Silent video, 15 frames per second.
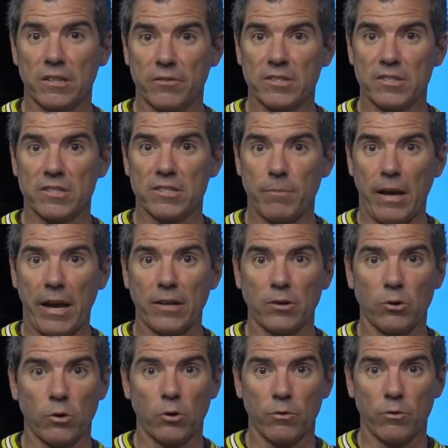and that's
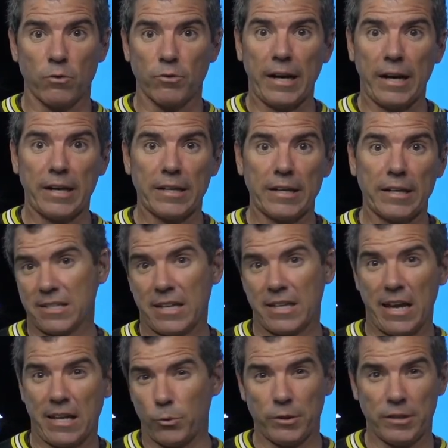California, that's probably pretty
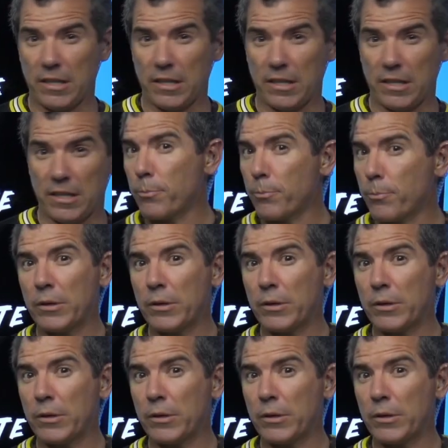nationwide, right?